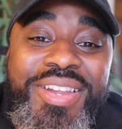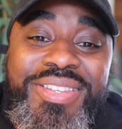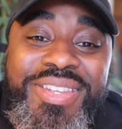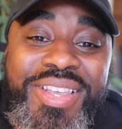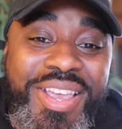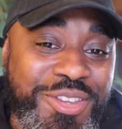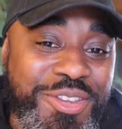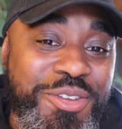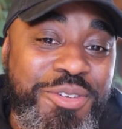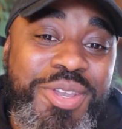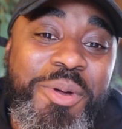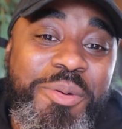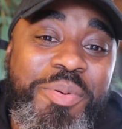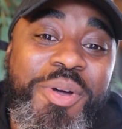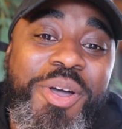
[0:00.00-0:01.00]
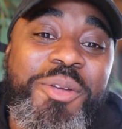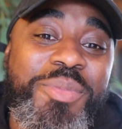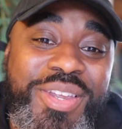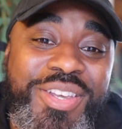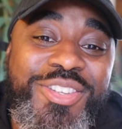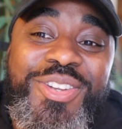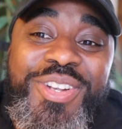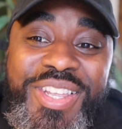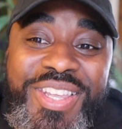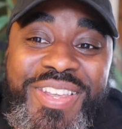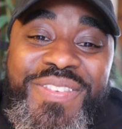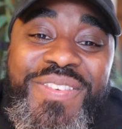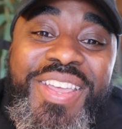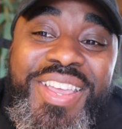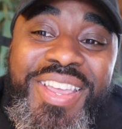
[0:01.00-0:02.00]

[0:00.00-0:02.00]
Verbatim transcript: It's like you double park because you live